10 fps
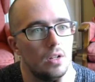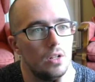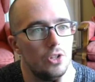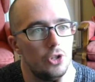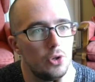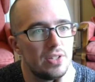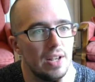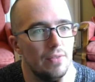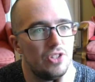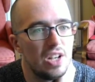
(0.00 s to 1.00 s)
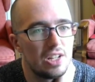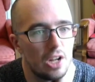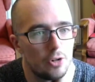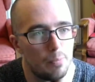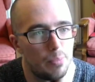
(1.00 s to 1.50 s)
So you could save
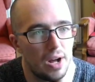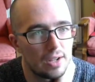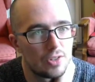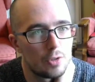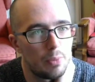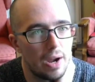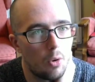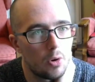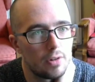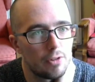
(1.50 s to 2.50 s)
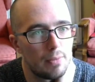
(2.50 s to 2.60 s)
$600 by ordering from